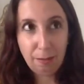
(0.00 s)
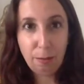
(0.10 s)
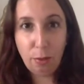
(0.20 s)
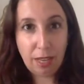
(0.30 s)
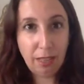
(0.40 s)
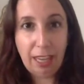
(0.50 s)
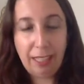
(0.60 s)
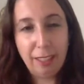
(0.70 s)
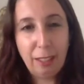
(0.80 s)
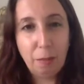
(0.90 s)
bright
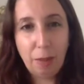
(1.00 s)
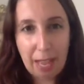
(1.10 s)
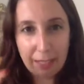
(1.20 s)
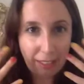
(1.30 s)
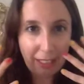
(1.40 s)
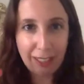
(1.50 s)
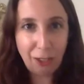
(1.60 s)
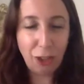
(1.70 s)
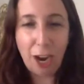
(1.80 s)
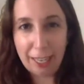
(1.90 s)
lights blasting at
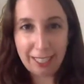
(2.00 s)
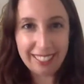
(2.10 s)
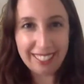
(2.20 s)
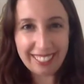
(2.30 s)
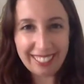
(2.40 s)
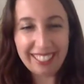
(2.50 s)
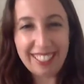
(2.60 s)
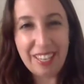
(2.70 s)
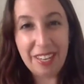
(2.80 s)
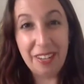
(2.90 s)
your eyes.
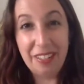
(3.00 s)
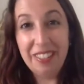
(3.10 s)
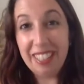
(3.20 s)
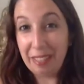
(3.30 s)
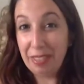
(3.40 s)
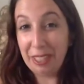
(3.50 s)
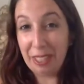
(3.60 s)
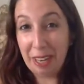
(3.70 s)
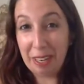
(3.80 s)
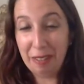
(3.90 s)
You know, give it a
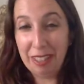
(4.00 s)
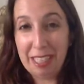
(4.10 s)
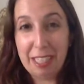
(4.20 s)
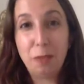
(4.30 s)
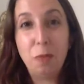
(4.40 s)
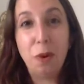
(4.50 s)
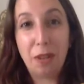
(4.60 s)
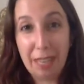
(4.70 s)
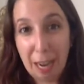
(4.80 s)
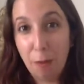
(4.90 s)
shot. It really does work
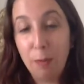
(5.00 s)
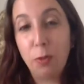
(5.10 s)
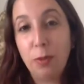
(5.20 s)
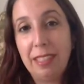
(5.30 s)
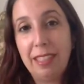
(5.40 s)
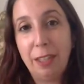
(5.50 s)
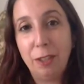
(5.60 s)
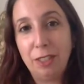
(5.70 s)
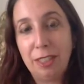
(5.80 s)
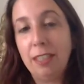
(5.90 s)
and it helps reset your
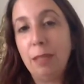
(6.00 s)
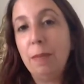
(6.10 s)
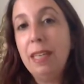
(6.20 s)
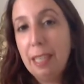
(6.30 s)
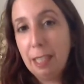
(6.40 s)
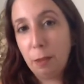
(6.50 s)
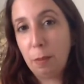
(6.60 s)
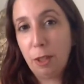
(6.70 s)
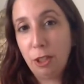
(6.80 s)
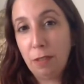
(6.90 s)
system,
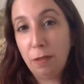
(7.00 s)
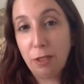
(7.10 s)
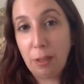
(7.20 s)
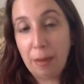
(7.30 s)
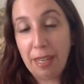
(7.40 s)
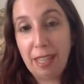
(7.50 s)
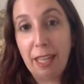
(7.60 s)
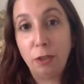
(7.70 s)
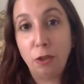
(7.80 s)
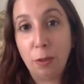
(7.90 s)
especially if you're somebody that
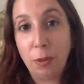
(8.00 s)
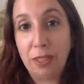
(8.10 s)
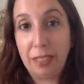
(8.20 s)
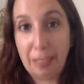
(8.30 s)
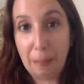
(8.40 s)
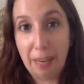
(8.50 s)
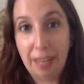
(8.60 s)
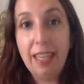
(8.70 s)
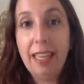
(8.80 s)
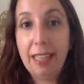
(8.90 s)
has trouble sleeping.
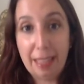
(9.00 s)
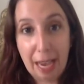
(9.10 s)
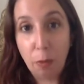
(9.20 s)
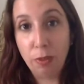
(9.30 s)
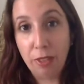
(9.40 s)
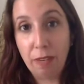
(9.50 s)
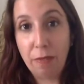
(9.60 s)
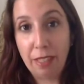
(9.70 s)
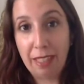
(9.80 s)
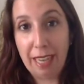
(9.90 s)
That will
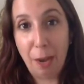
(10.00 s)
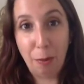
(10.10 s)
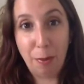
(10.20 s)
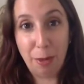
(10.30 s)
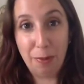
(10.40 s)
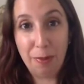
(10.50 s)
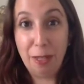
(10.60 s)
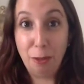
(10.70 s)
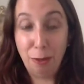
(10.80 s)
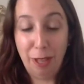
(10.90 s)
definitely help you.
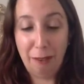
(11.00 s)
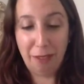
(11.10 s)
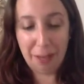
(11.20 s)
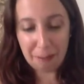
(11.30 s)
You'll love it.